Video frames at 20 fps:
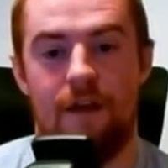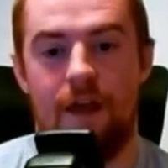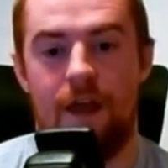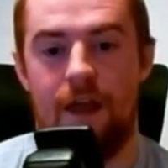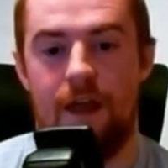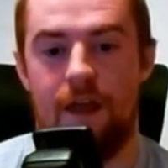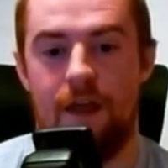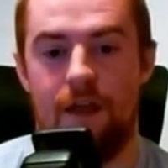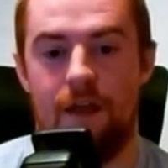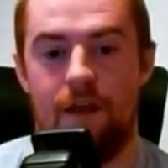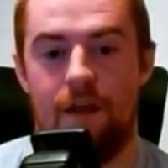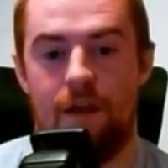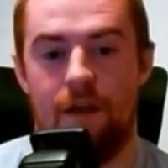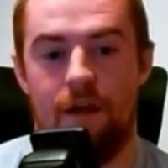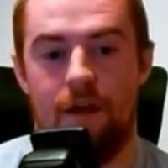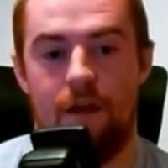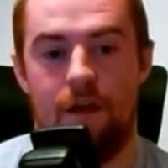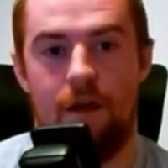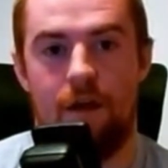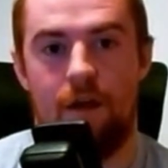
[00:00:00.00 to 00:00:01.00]
a
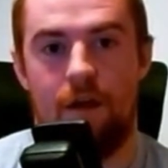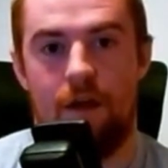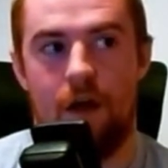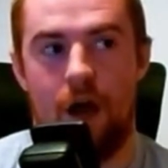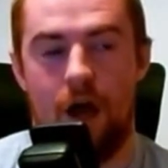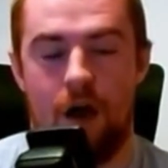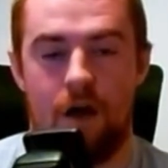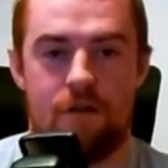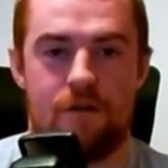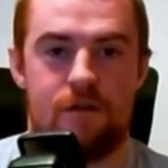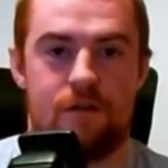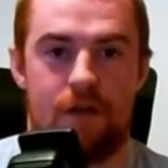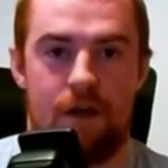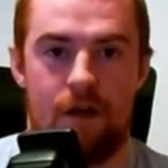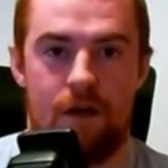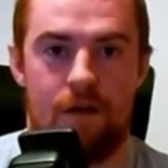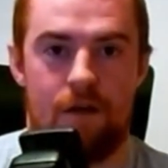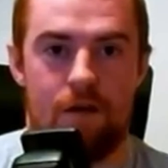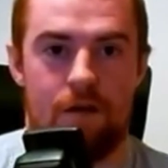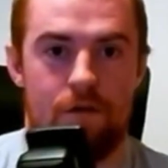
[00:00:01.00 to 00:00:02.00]
art
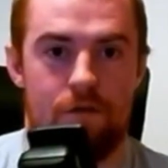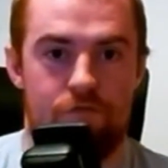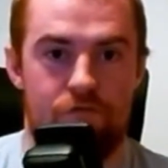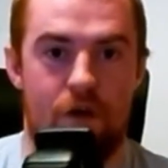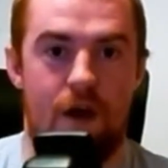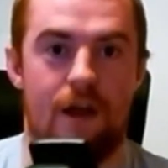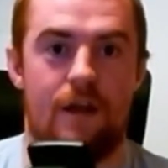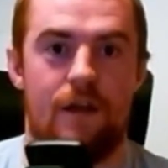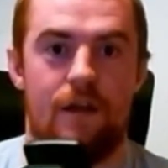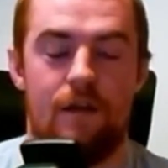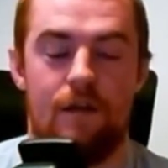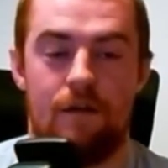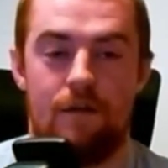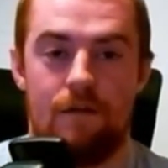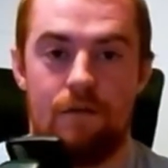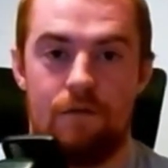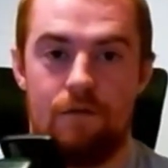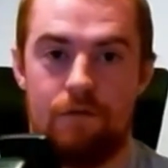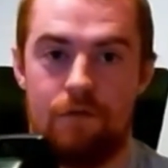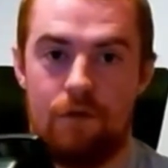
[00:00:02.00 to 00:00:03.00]
style ready
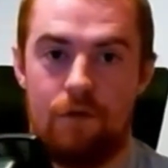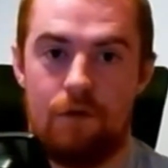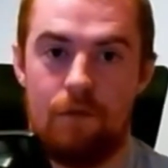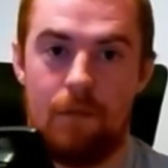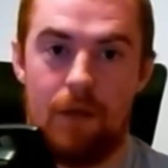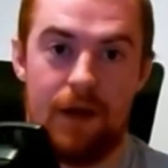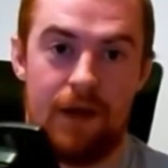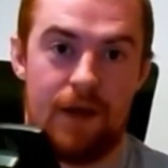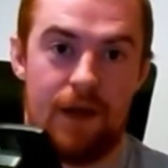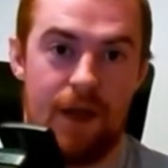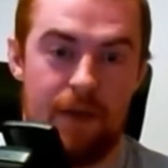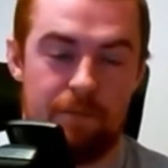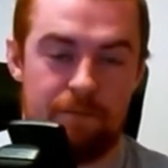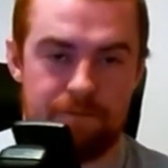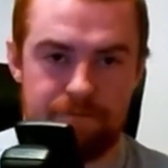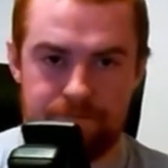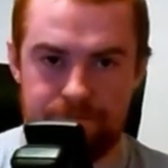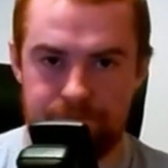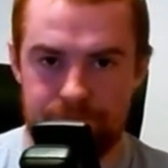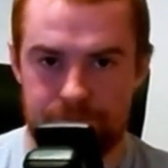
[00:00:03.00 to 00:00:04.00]
for my game.
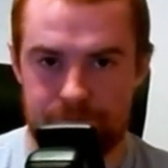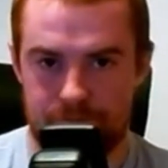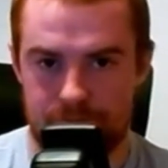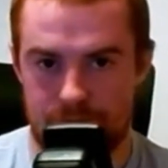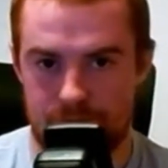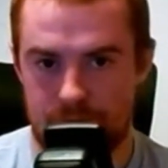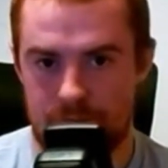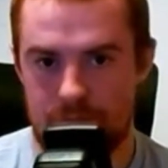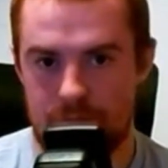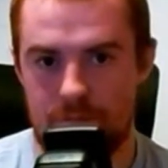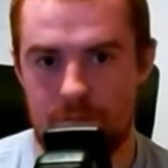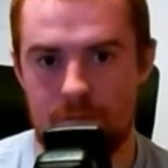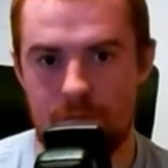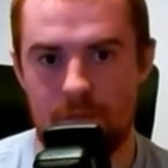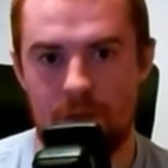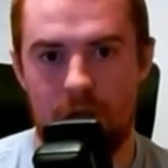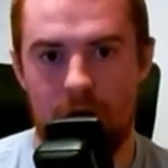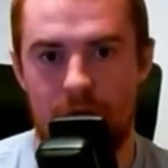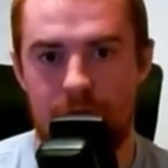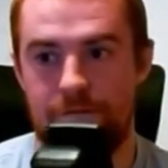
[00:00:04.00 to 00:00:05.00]

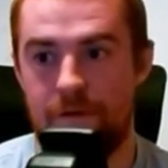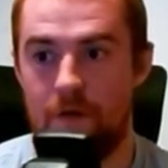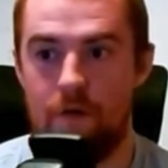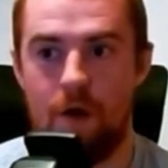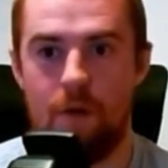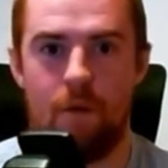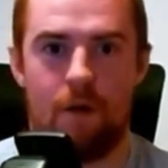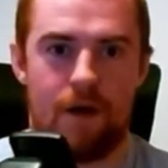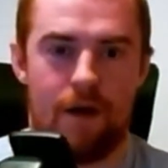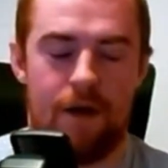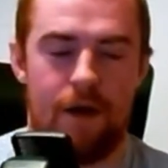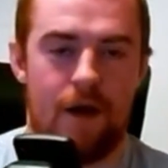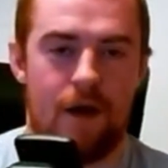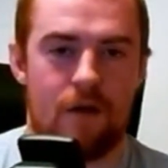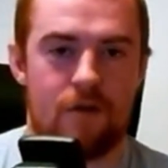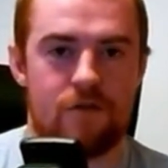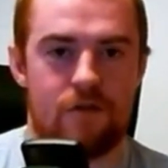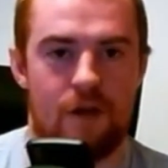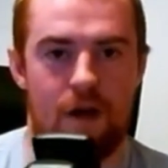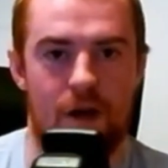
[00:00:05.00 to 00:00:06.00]
I'll figure out what kind of
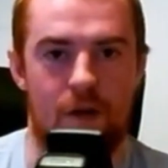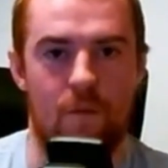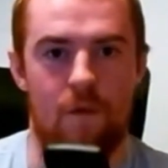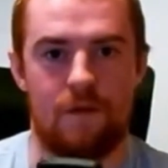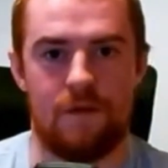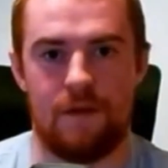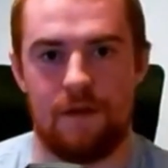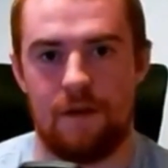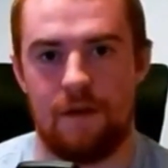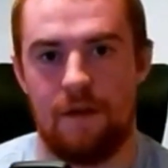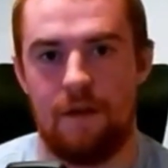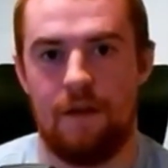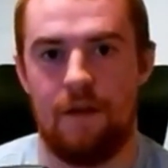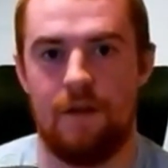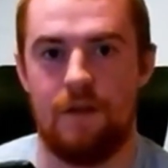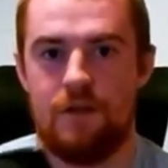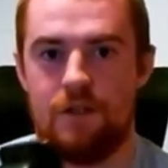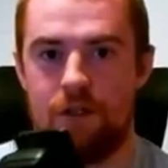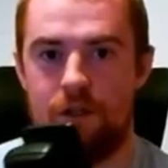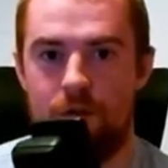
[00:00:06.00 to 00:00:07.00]
art style I wanted.
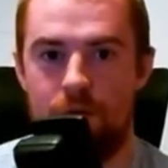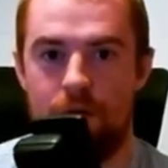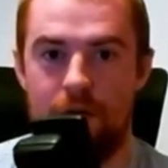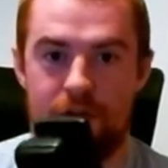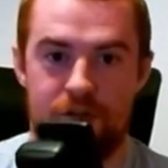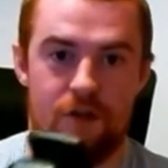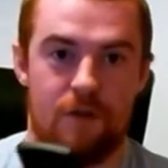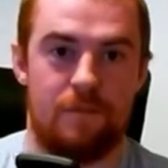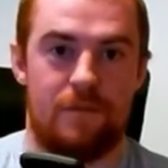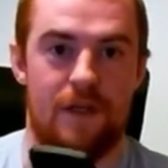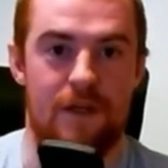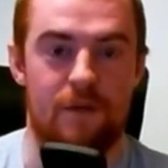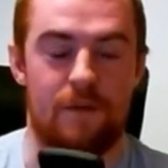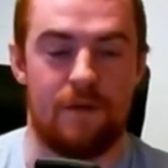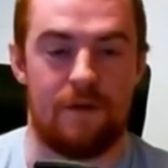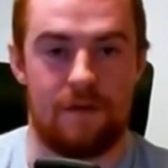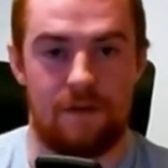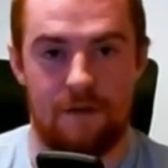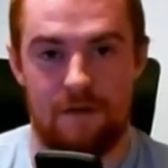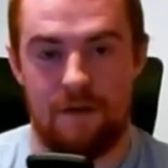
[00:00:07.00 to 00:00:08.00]
So I jumped into
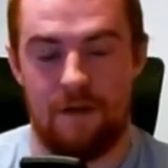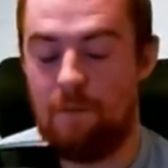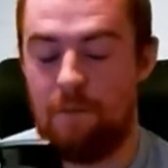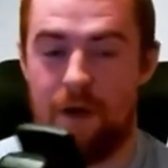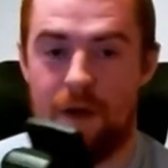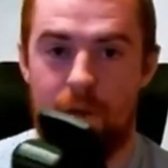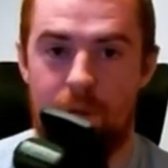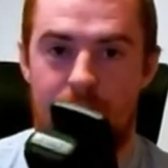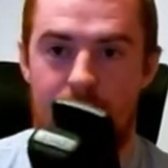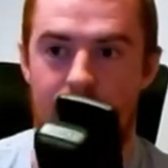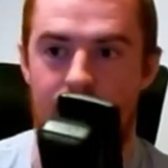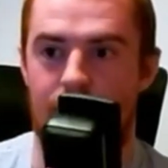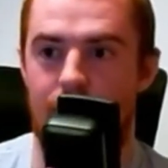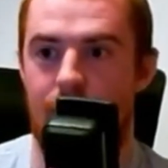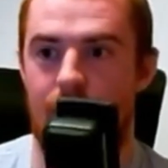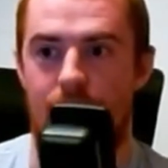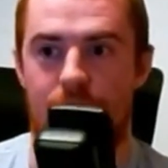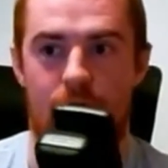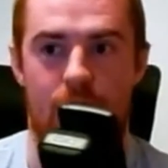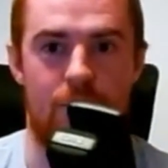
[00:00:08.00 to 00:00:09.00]
it. By the way,
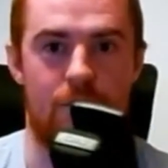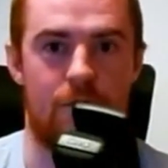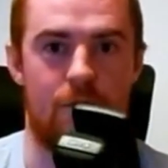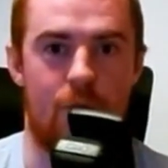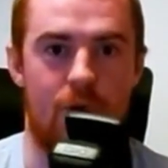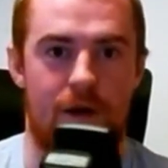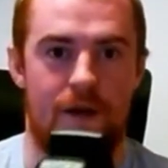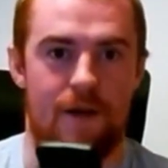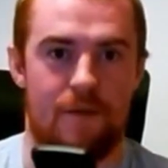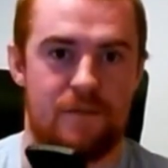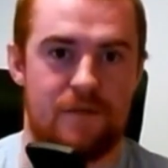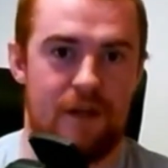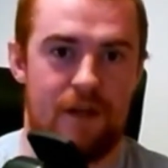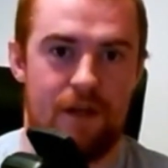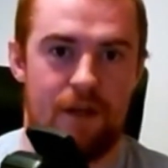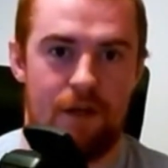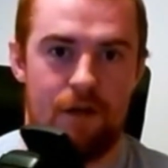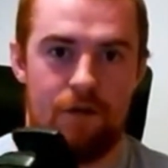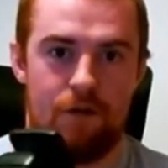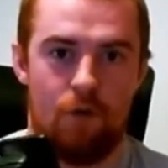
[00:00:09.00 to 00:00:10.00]
if you're wondering why I'm sitting
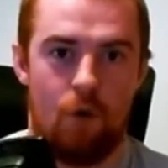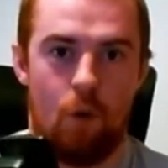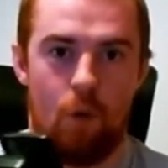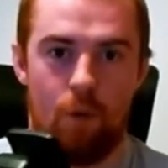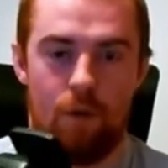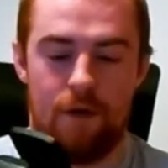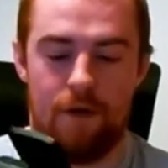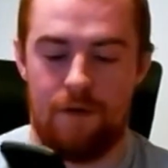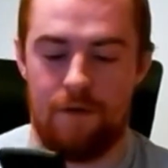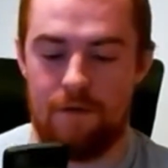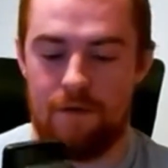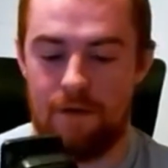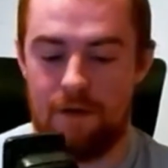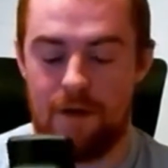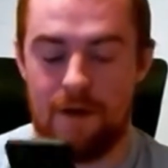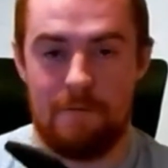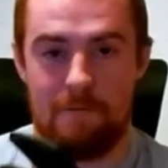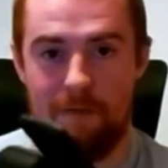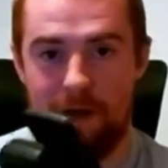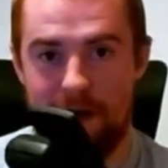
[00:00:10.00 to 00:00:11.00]
here and holding
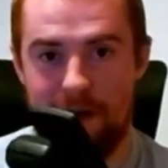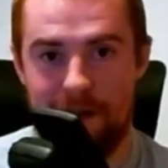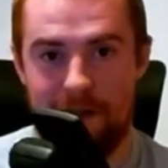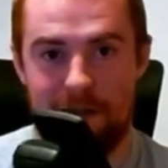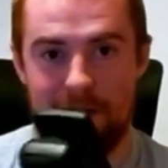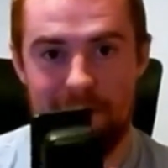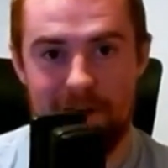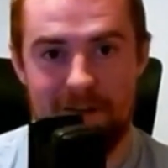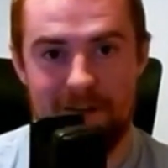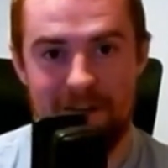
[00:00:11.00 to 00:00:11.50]
my